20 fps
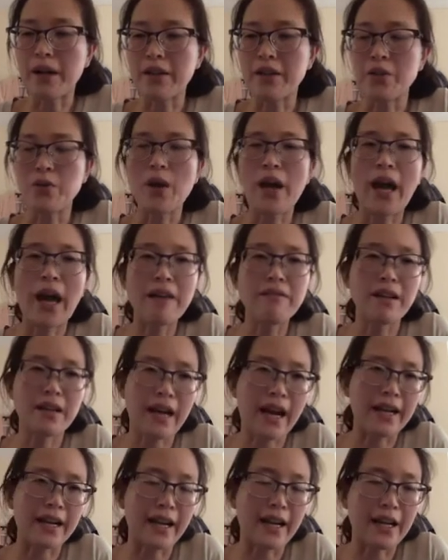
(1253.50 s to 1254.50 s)
you have a
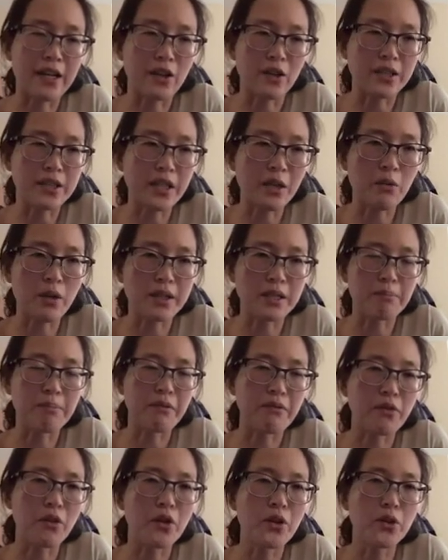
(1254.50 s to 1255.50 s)
guideline in your sequence
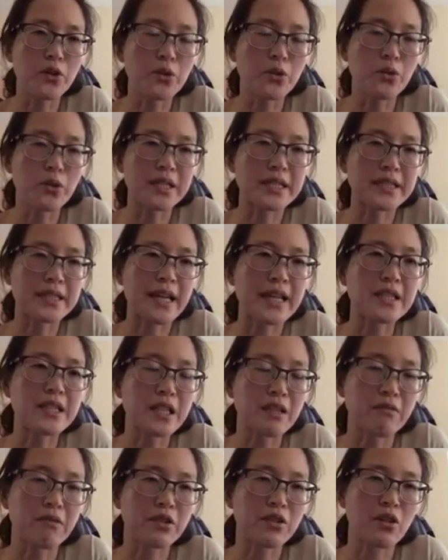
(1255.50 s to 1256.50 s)
before you do
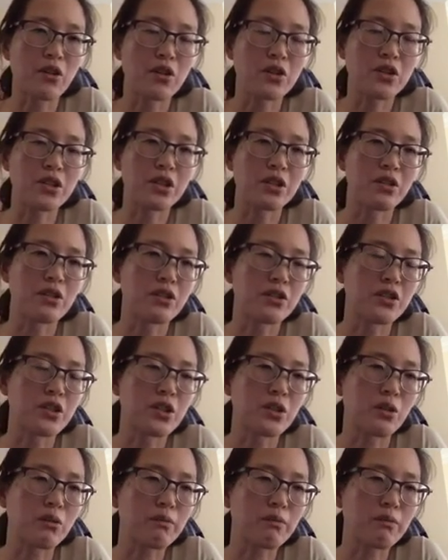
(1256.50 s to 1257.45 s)
extensive search in the genome.